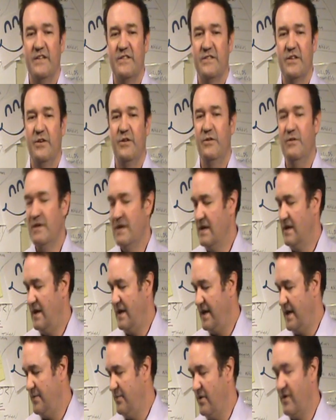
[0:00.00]
So
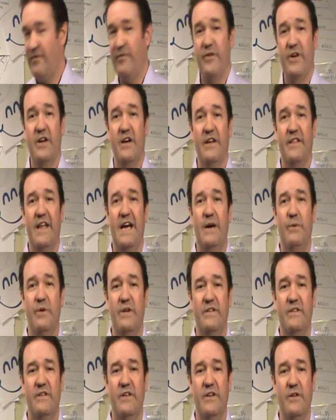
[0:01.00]
I got a book for you on that
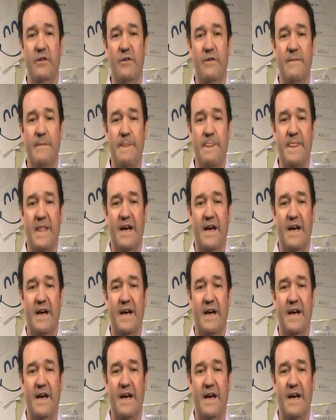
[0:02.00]
one too.